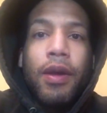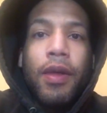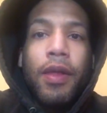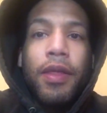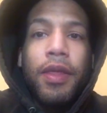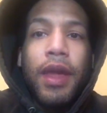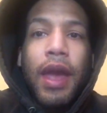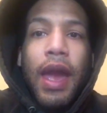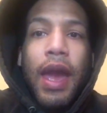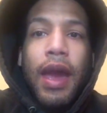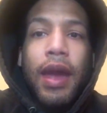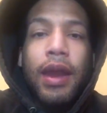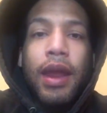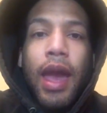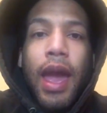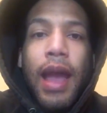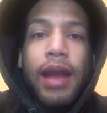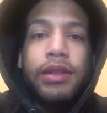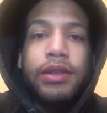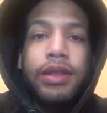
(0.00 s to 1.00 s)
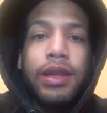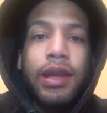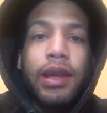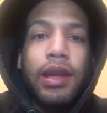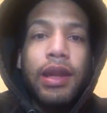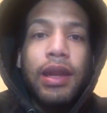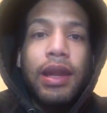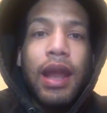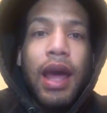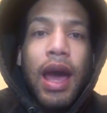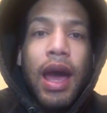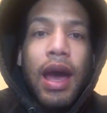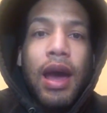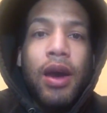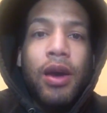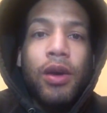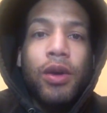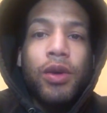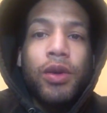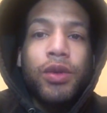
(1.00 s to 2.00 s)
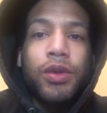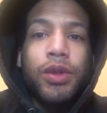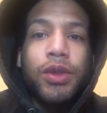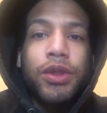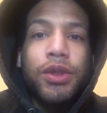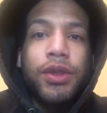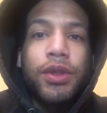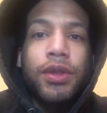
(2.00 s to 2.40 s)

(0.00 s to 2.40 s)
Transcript: that actually allows